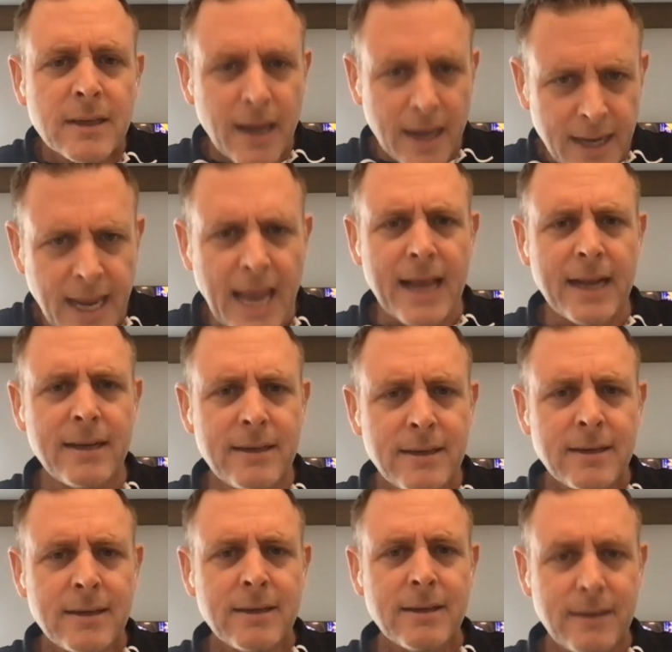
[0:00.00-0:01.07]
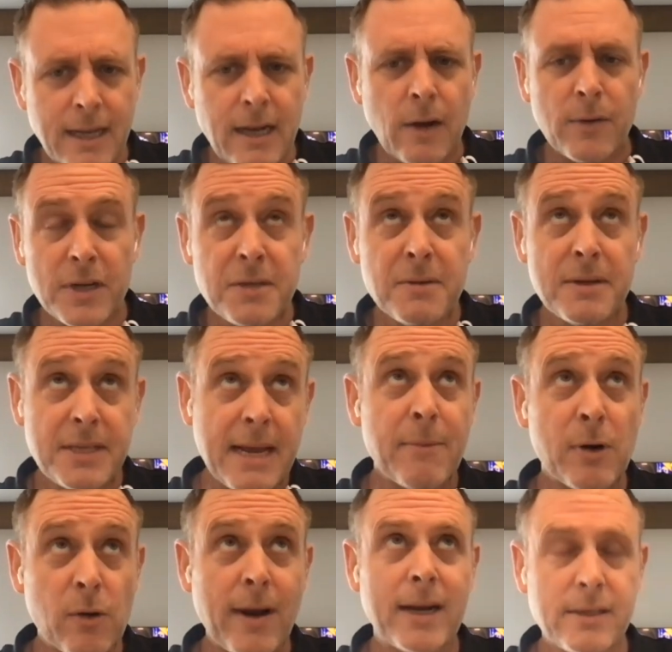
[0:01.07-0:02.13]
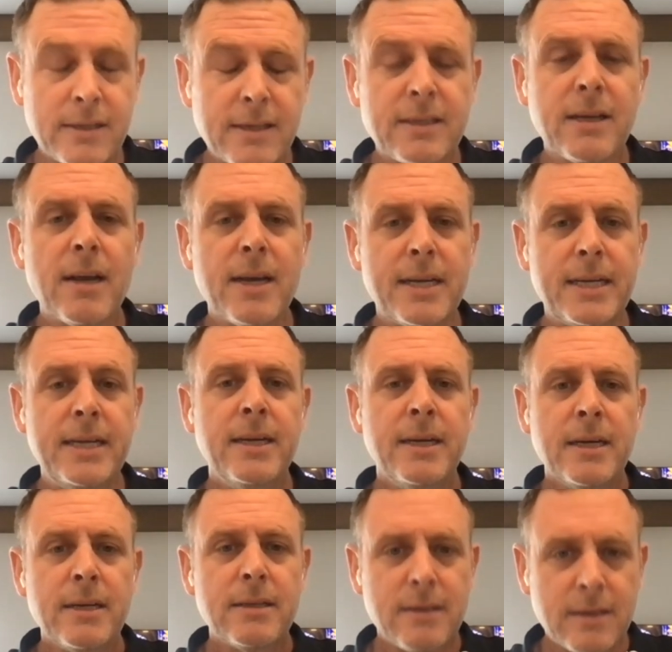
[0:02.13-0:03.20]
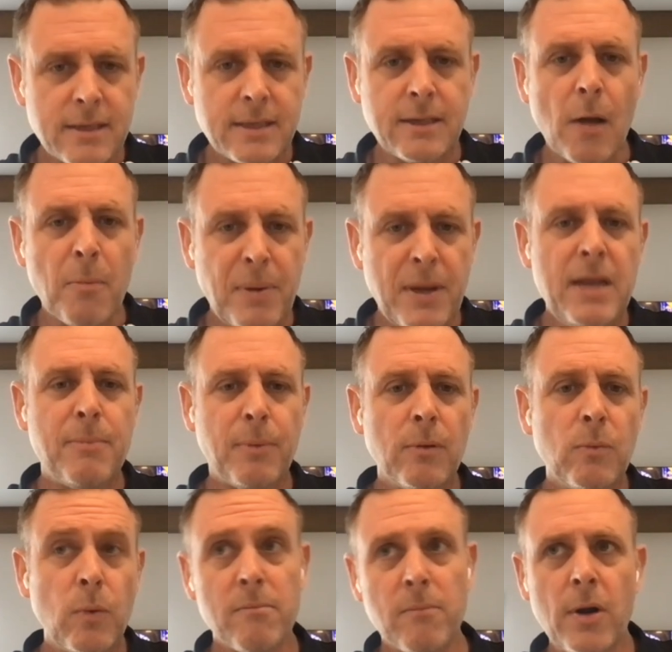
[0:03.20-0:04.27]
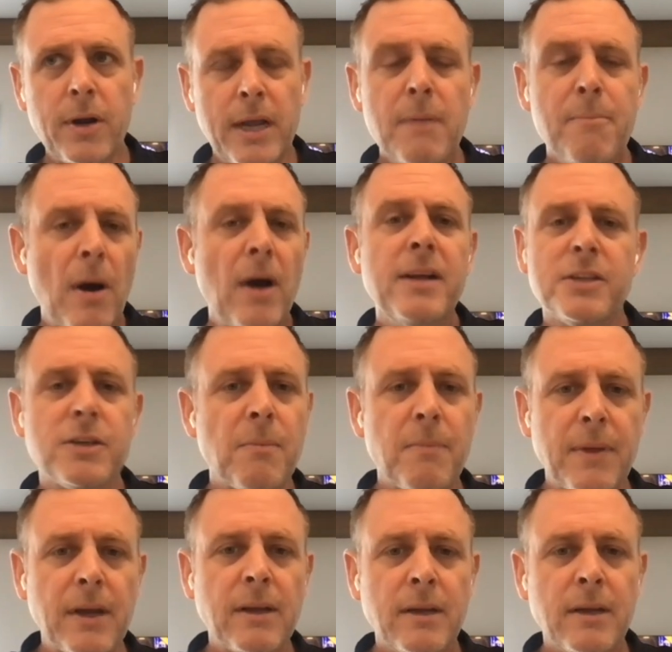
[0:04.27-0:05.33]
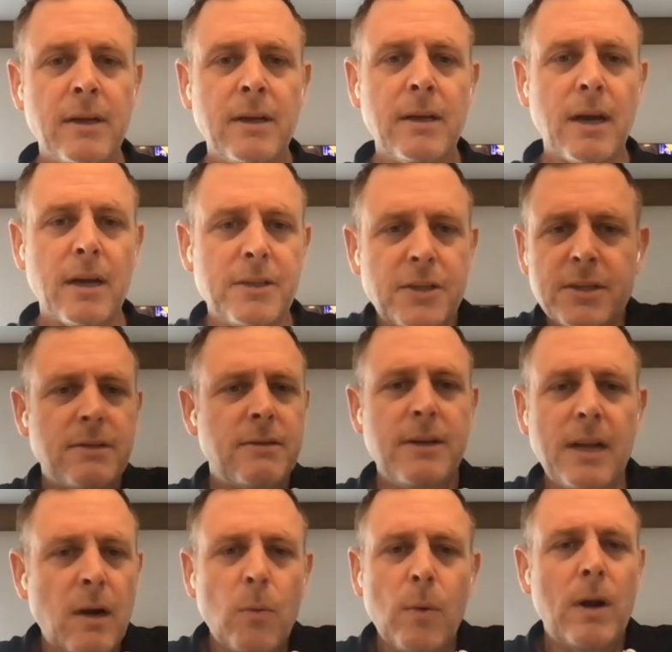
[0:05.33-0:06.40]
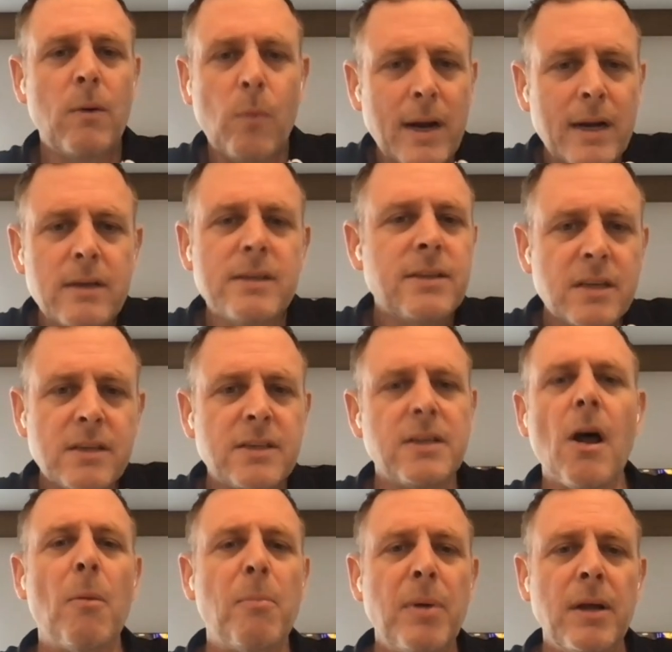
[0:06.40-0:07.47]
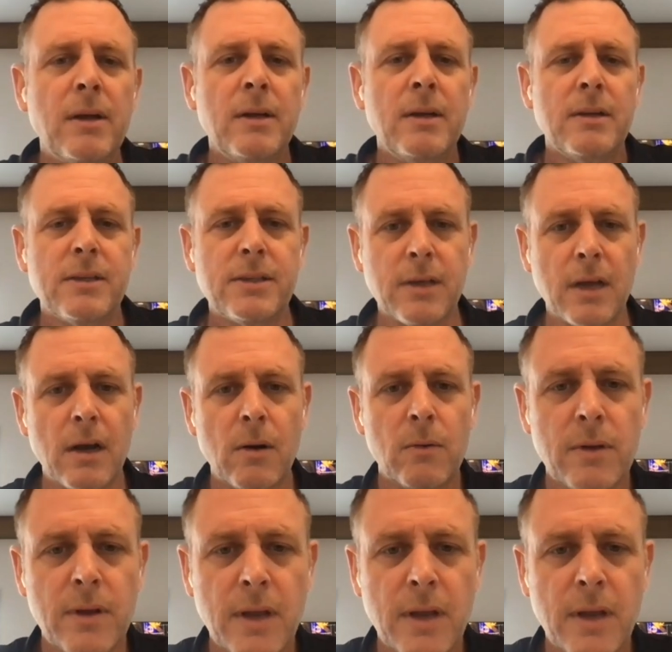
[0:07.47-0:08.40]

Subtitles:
again, in a democratic society, to stop people with money buying something. I just, where does it stop? So,